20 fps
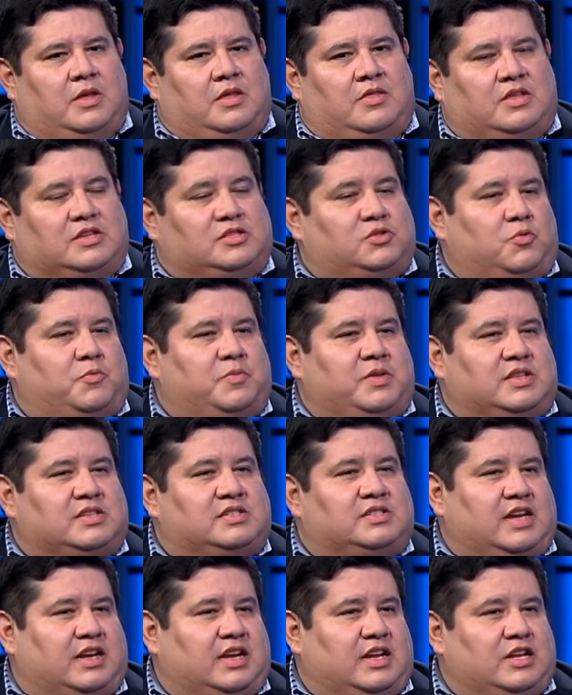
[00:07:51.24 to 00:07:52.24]
This will be the
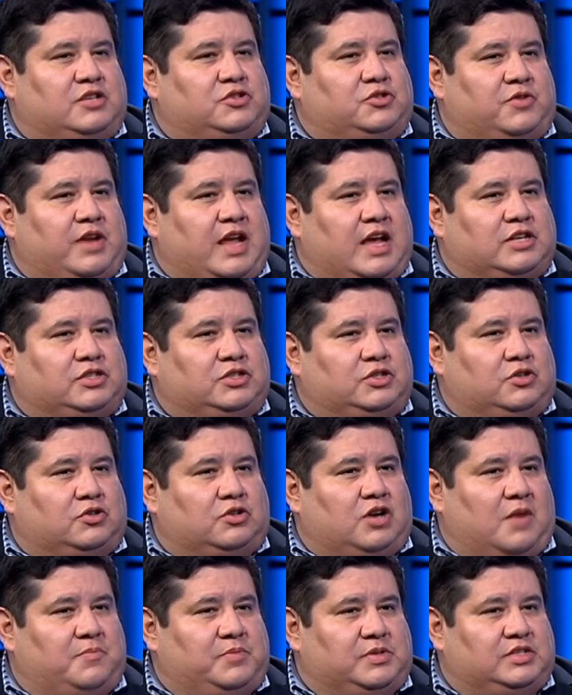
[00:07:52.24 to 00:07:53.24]
second international
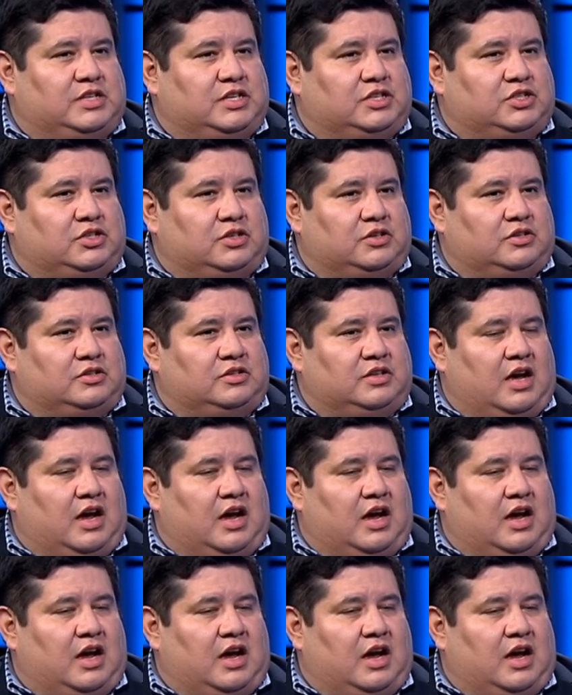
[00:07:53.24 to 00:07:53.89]
competition